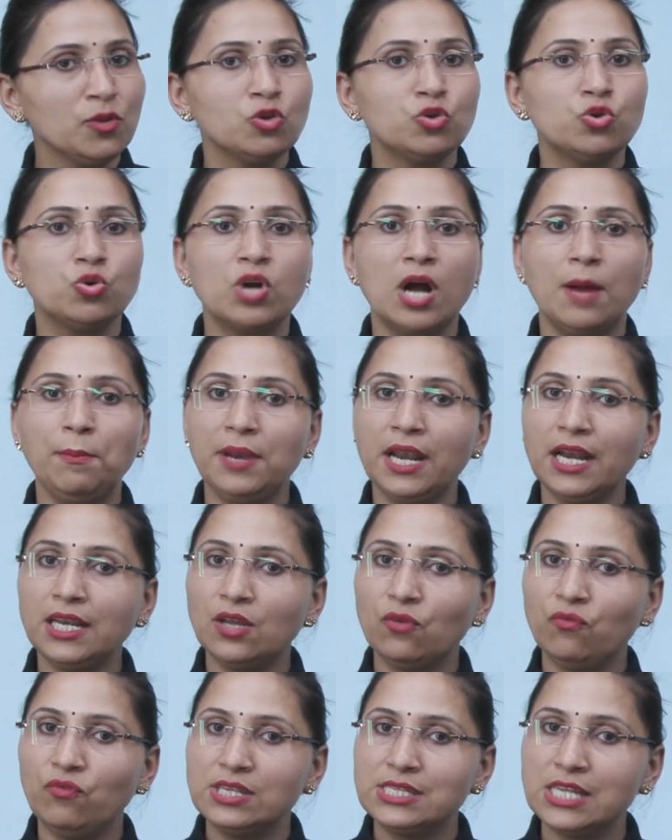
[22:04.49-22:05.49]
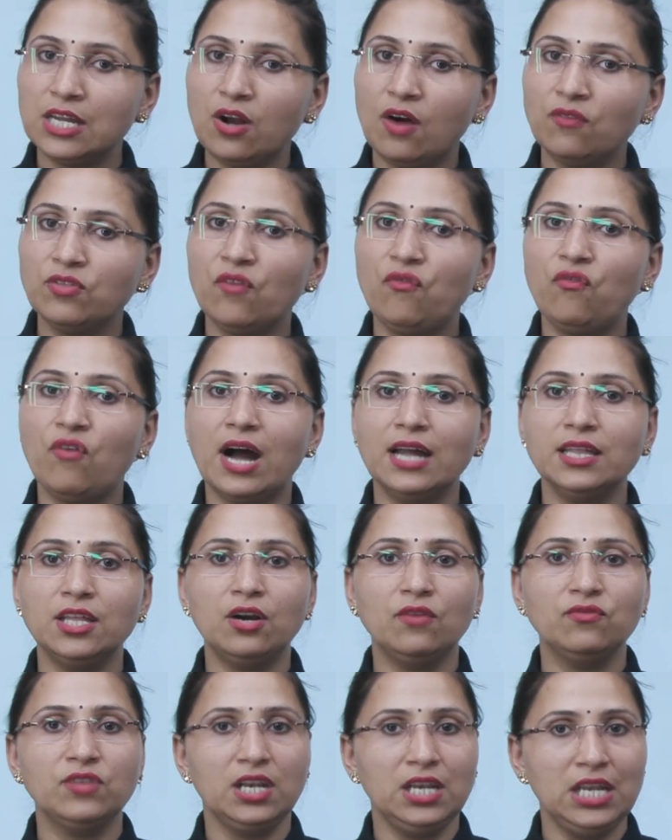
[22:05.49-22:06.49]
To complete the vision of the father
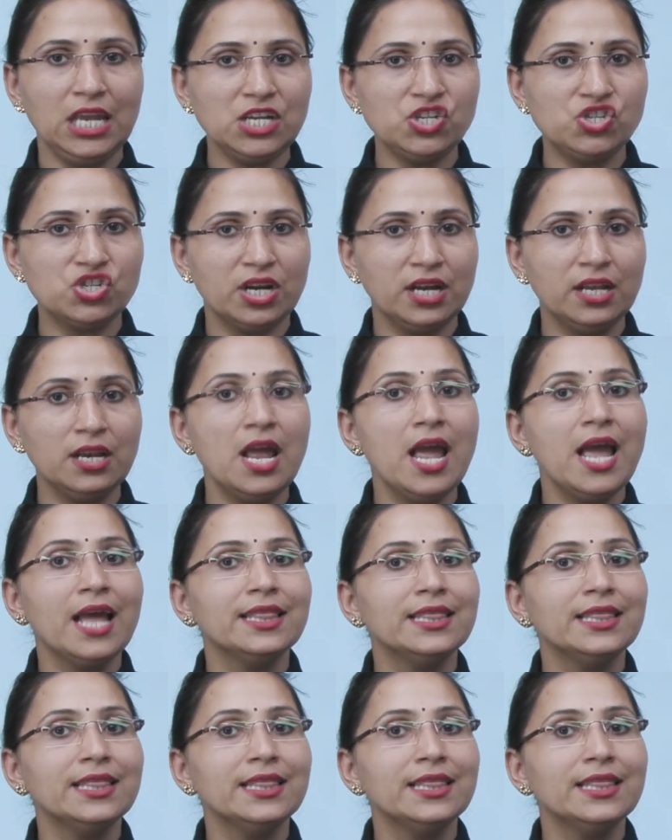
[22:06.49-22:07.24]
of the nation,